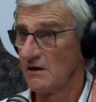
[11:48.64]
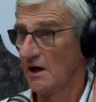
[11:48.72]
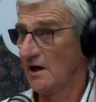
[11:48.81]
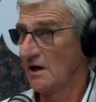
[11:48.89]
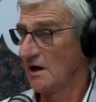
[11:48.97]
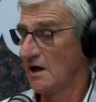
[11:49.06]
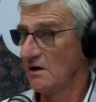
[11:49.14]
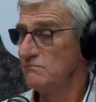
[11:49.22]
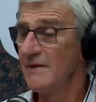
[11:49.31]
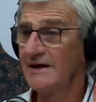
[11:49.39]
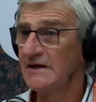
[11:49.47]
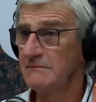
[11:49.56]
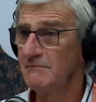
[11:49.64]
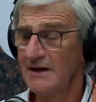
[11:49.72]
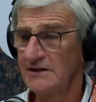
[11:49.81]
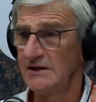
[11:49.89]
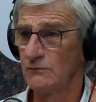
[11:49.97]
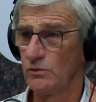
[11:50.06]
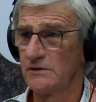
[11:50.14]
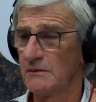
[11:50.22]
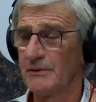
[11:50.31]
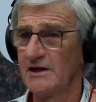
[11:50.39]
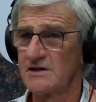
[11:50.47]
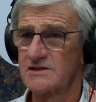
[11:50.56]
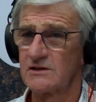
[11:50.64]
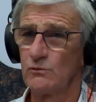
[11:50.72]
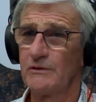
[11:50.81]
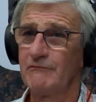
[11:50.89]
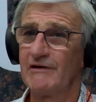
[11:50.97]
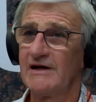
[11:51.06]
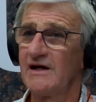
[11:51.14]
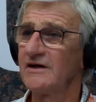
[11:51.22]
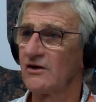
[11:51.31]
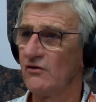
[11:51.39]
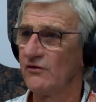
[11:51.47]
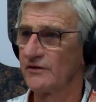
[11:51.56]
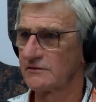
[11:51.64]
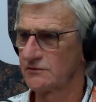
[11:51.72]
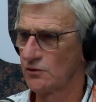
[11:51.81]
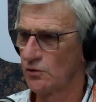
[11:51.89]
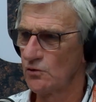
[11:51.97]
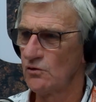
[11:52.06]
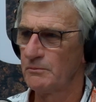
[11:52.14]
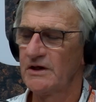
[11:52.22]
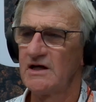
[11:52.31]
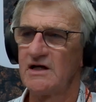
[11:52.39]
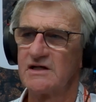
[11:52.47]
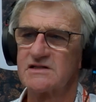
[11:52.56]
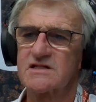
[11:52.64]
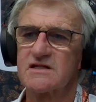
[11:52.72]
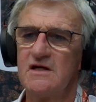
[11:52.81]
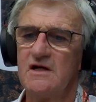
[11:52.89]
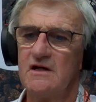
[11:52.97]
Many woody plants that we rely on, core plants,